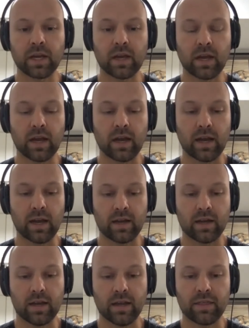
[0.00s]

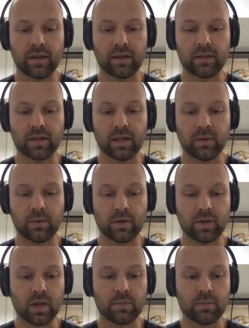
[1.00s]
I think that I would